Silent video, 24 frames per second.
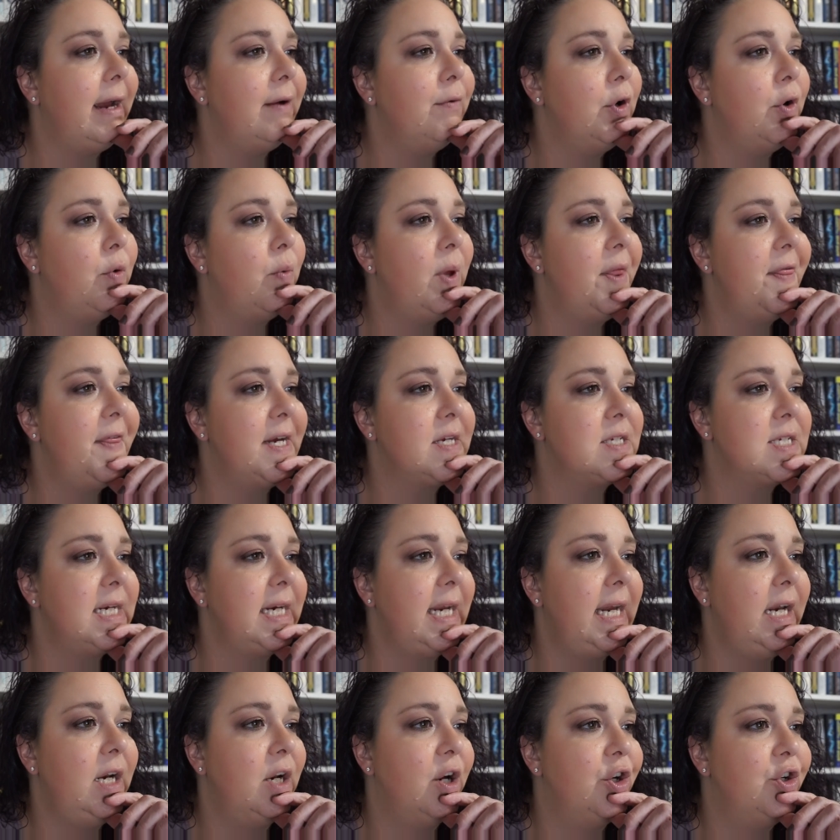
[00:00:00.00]
I wrote
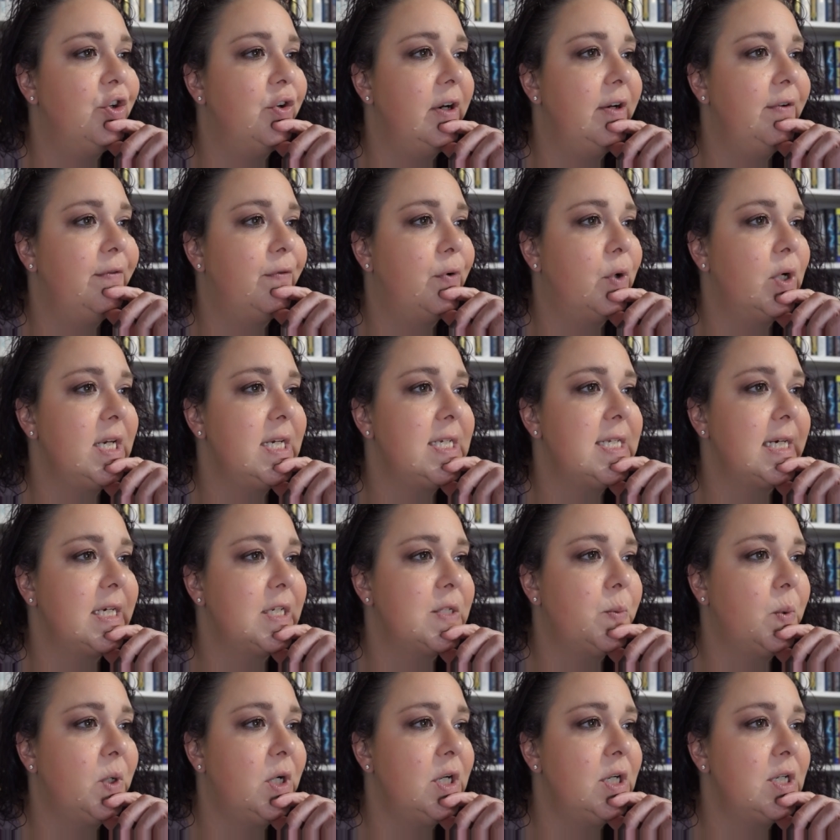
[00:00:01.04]

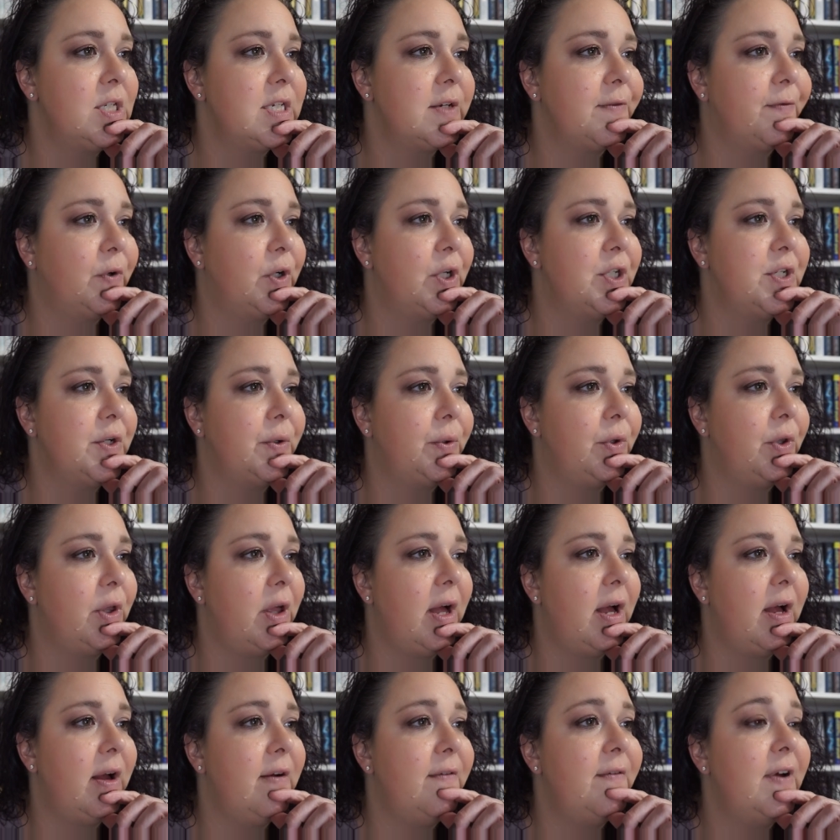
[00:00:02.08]
1,846 words for a
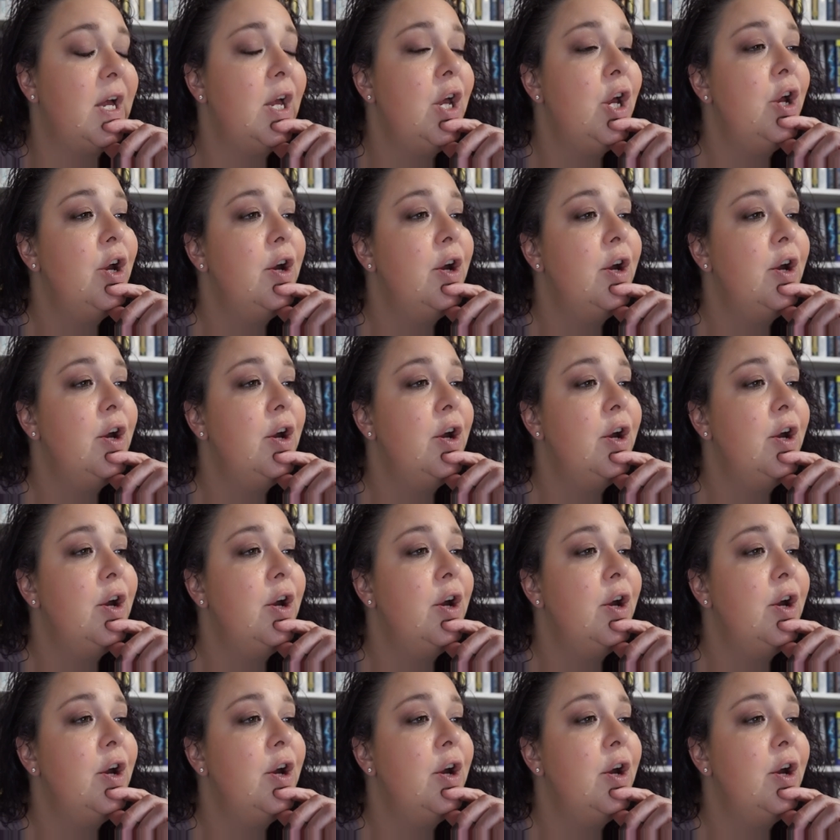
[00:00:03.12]
total of